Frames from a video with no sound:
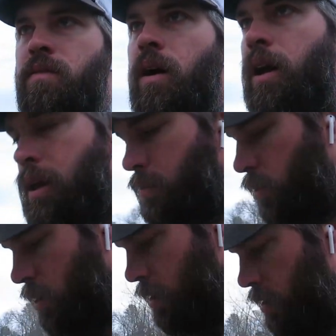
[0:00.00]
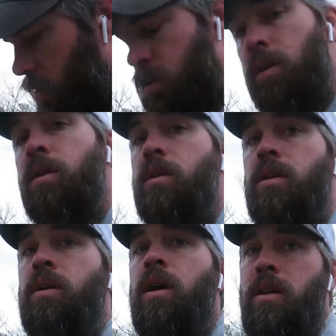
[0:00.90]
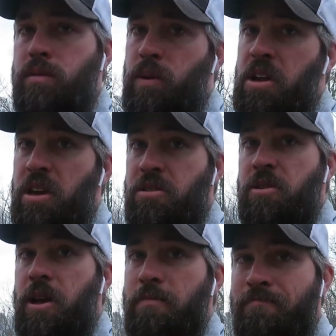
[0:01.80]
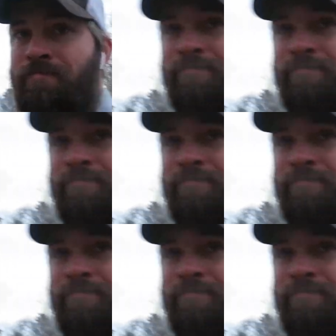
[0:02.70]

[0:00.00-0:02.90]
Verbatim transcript: friday morning had some rain yesterday